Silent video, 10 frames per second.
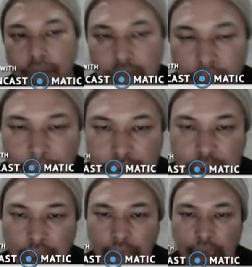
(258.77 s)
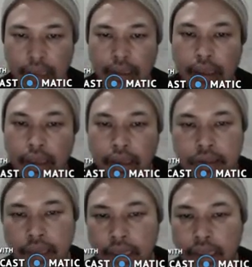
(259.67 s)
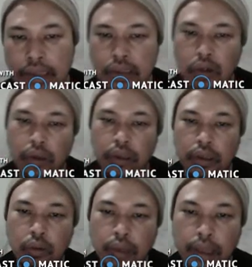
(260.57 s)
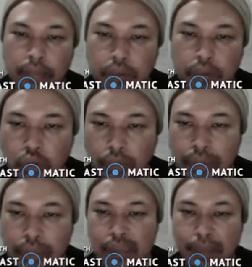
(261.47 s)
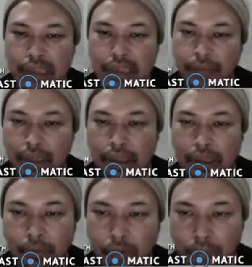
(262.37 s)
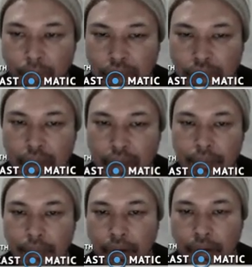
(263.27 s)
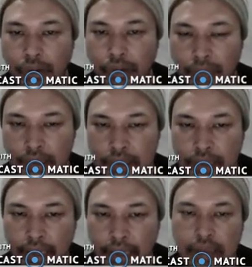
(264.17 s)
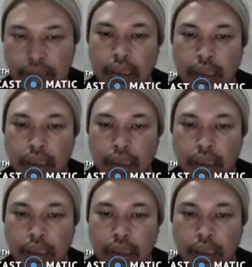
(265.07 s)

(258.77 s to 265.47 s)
For example, scanning. Scanning is going to help you to obtain specific information from the text.